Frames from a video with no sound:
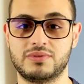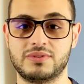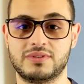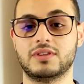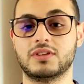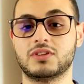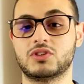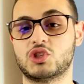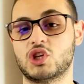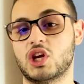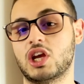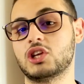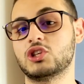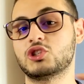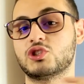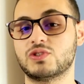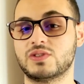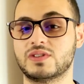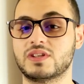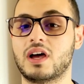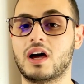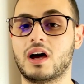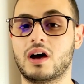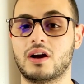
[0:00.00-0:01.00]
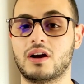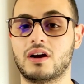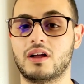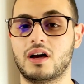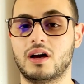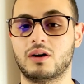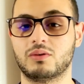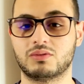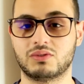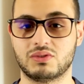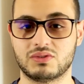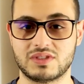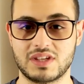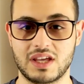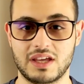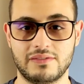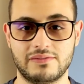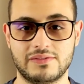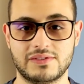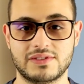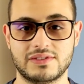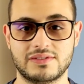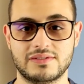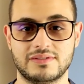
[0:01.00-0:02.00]
the changes are
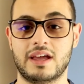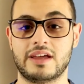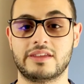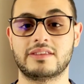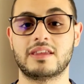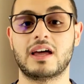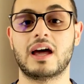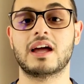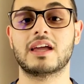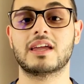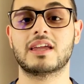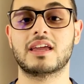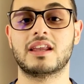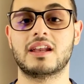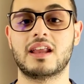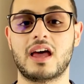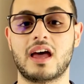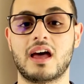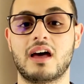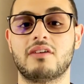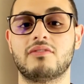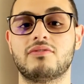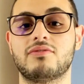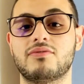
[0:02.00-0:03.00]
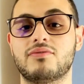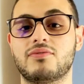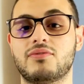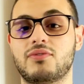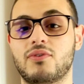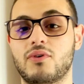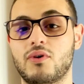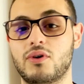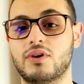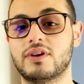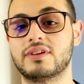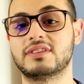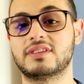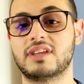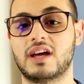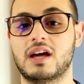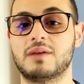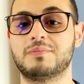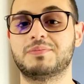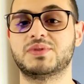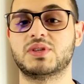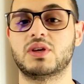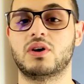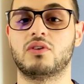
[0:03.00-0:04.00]
auto-saved, and I can have 4
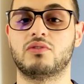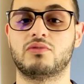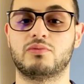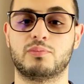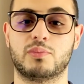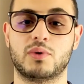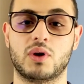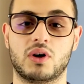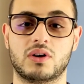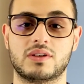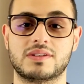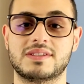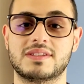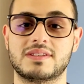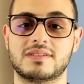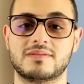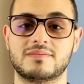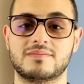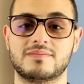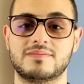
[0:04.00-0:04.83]
types of blocks.